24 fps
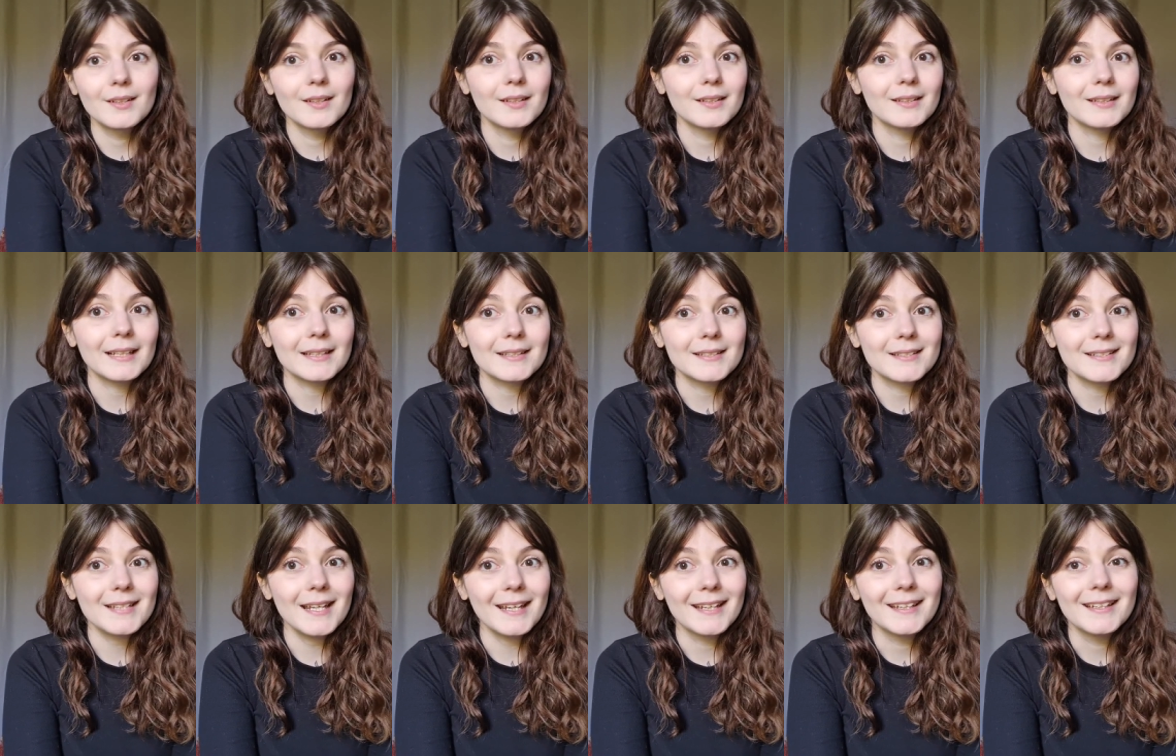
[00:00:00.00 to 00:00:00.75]

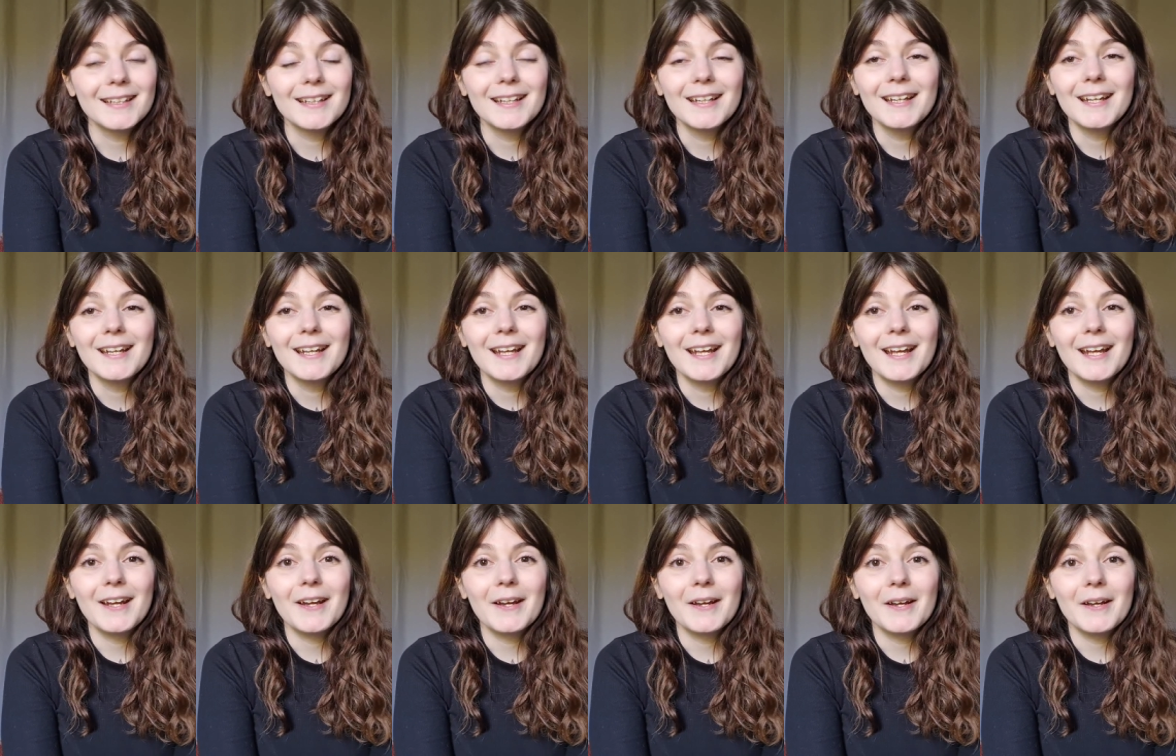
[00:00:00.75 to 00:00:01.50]
that's it.
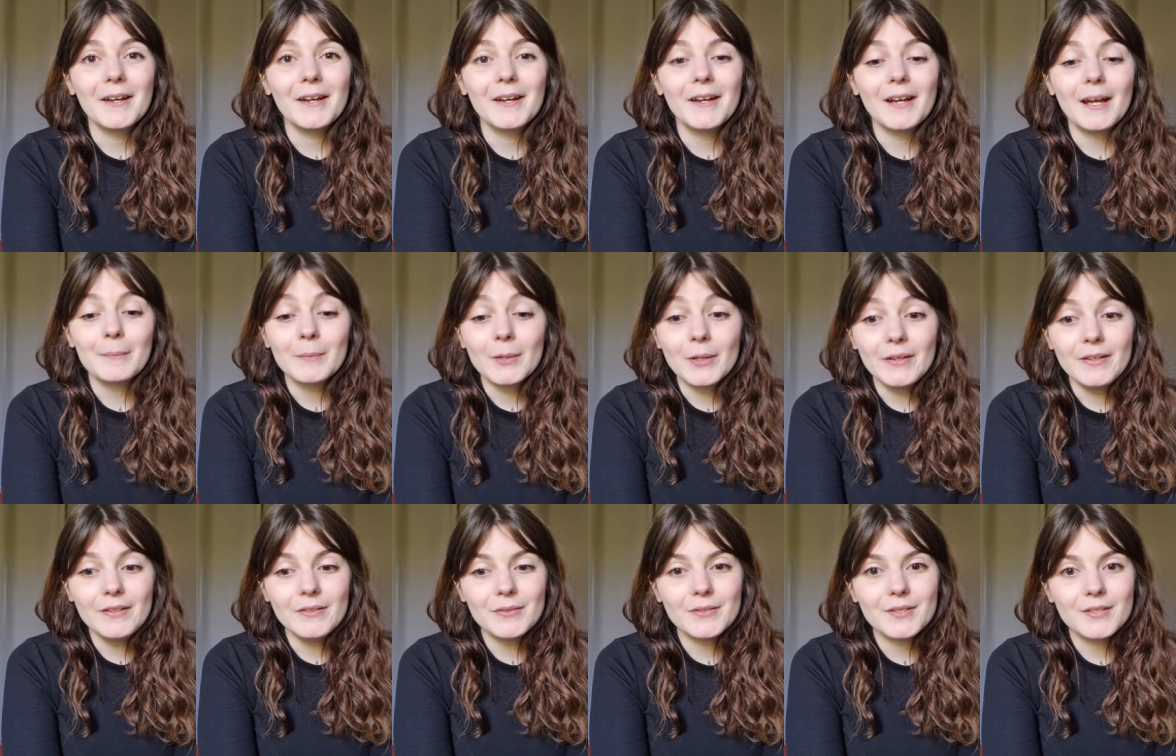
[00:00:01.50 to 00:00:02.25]
I'm
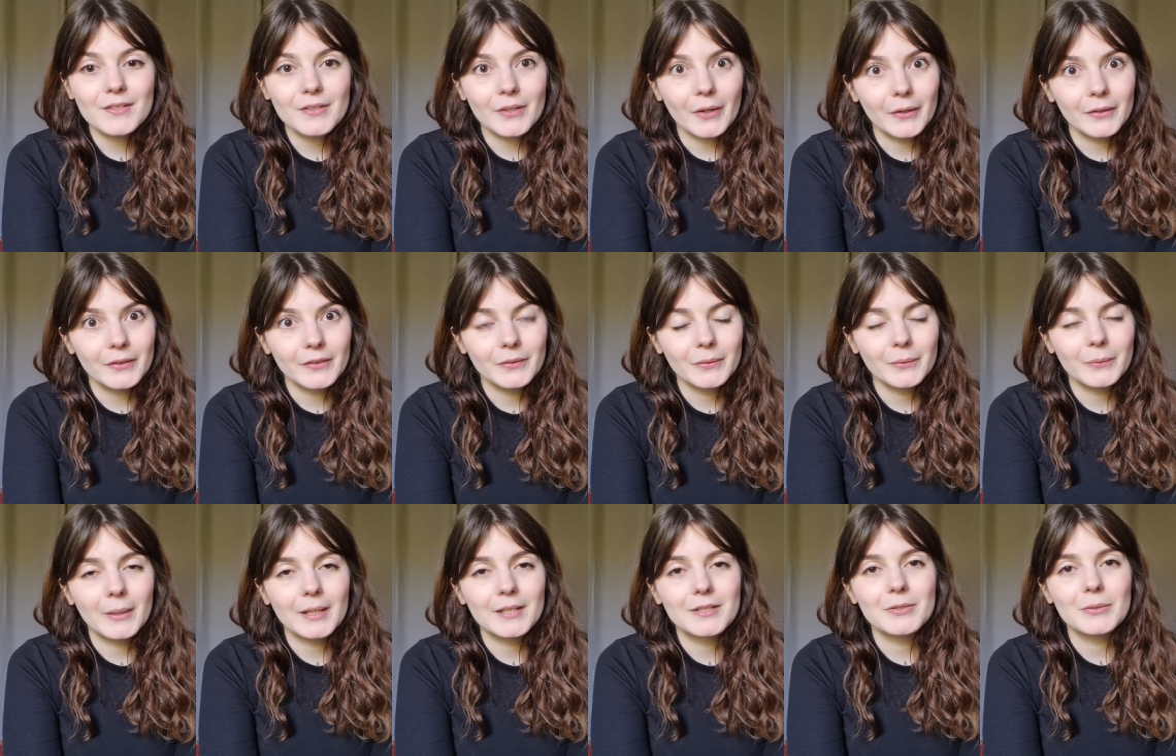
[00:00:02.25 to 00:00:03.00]
going to start
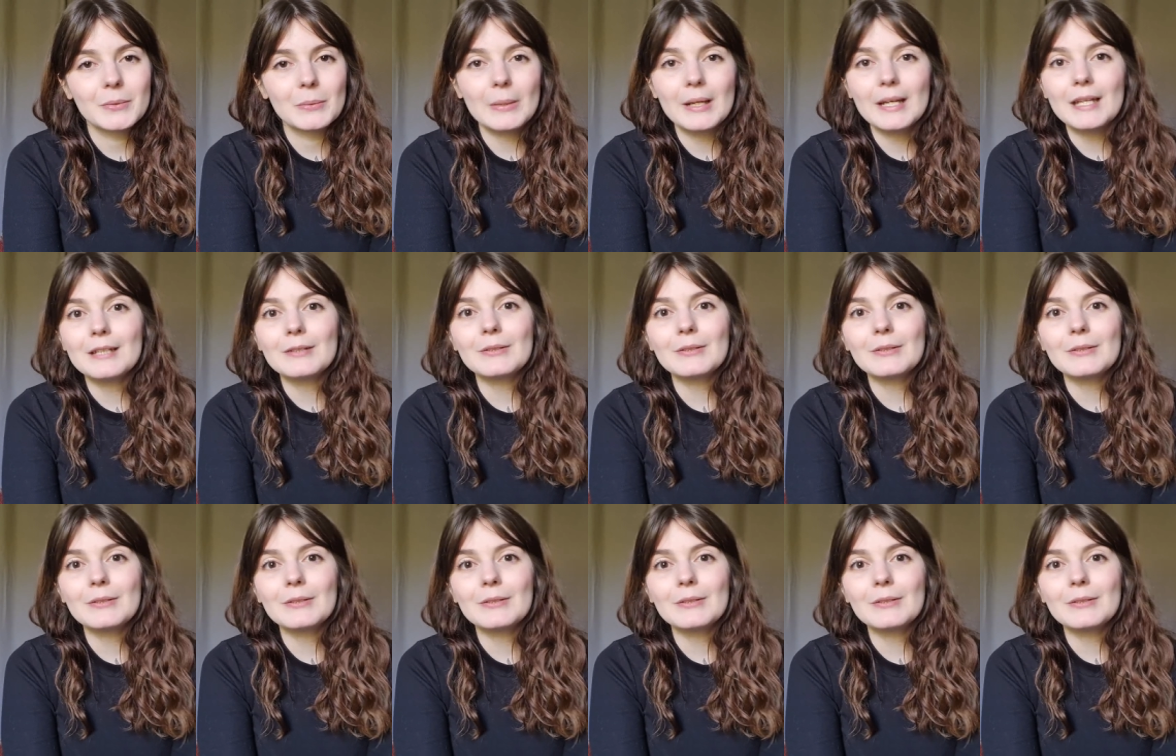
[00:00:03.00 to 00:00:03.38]
right away.